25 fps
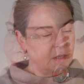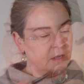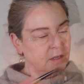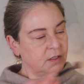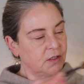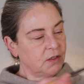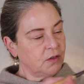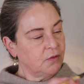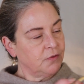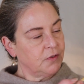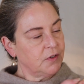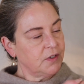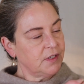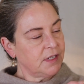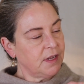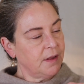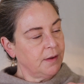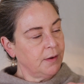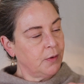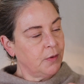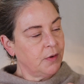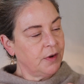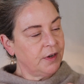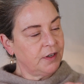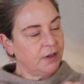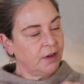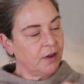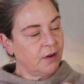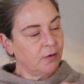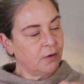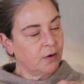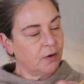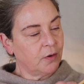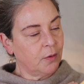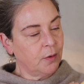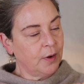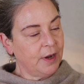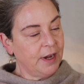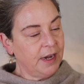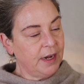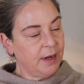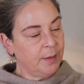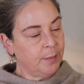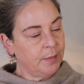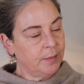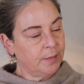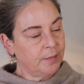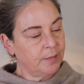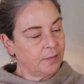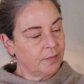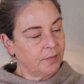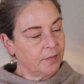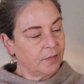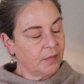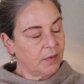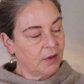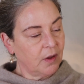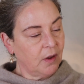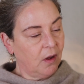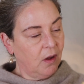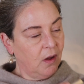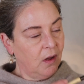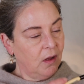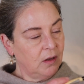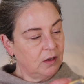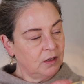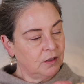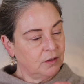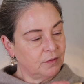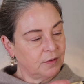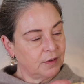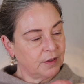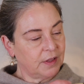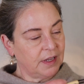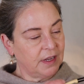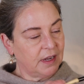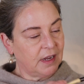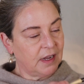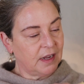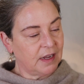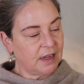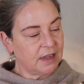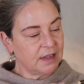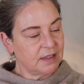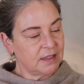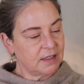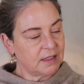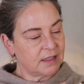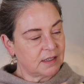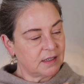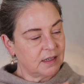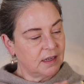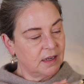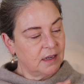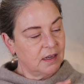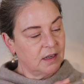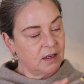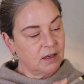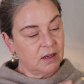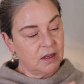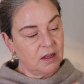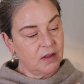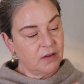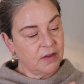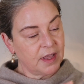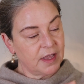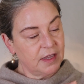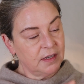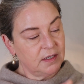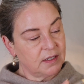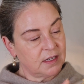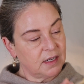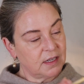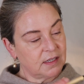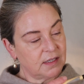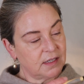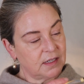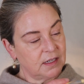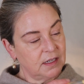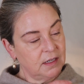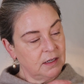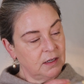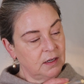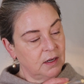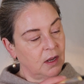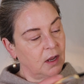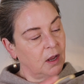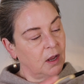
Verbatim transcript: So first I'm going to go cream all over the eyes. Okay, dusty.